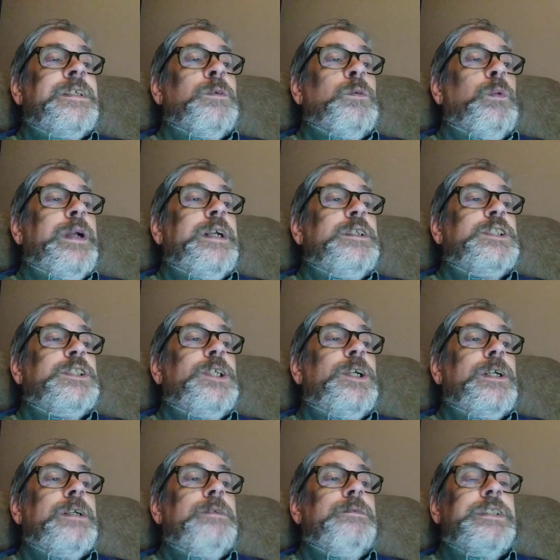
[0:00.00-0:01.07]
a weird
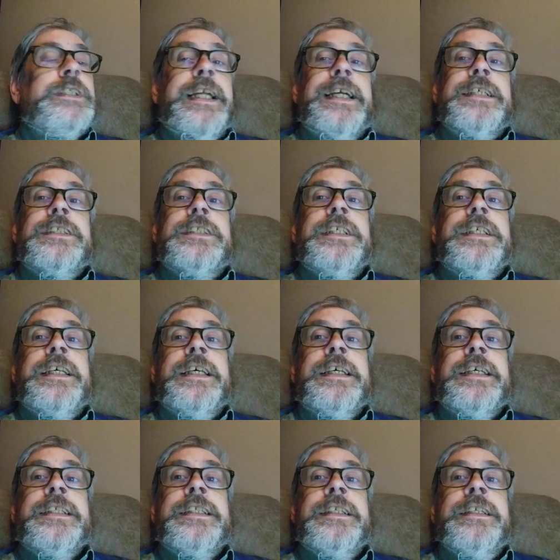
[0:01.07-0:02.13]
circumstance
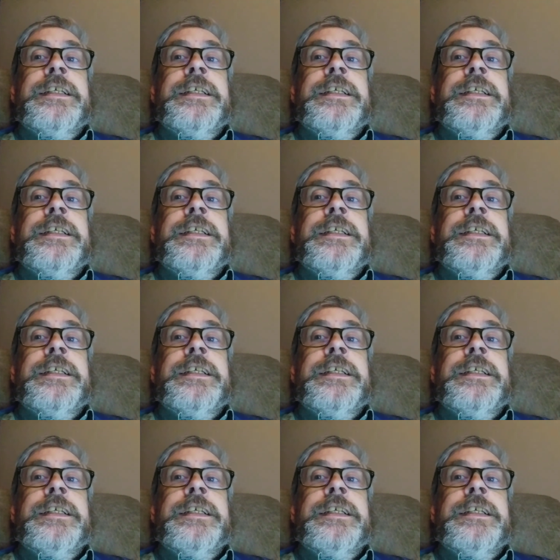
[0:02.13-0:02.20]
that